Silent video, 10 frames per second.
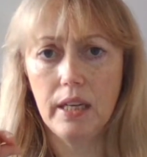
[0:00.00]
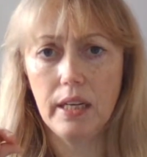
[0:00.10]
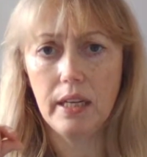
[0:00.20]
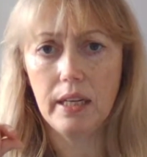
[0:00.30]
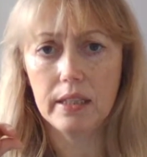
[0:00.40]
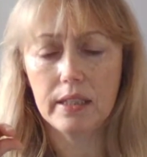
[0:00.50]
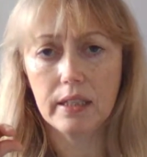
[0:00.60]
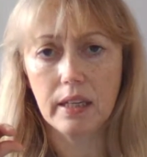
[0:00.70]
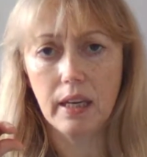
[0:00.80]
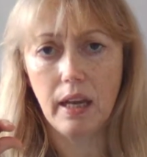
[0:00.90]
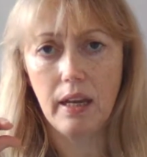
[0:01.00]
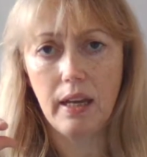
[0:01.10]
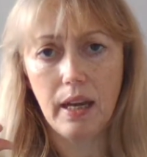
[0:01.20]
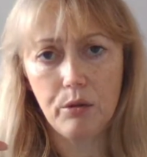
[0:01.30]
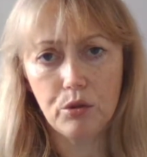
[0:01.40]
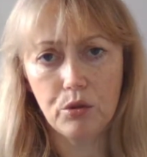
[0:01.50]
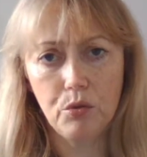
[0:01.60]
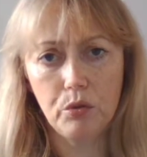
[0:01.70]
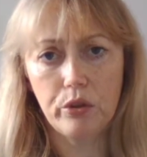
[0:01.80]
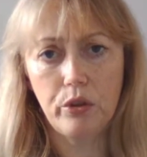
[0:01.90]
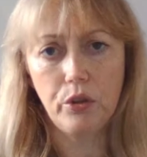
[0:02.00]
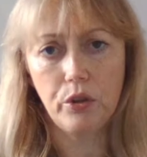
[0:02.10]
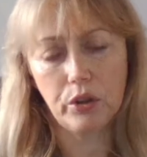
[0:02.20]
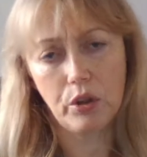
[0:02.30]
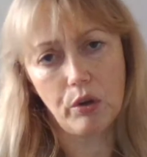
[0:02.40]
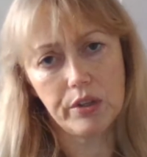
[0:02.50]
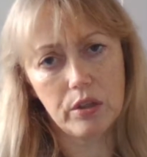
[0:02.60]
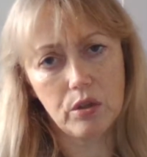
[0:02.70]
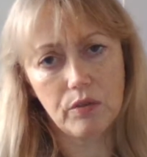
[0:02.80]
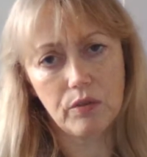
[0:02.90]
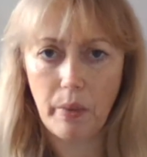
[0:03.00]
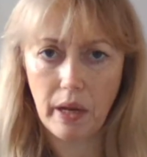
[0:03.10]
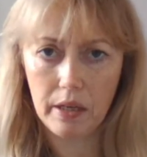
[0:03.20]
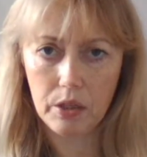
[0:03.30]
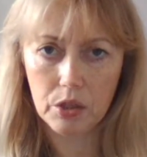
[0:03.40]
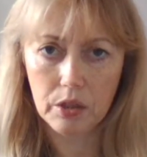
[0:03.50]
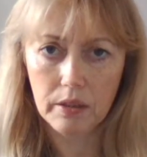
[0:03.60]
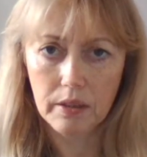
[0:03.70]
it allows Google to look at the content of your page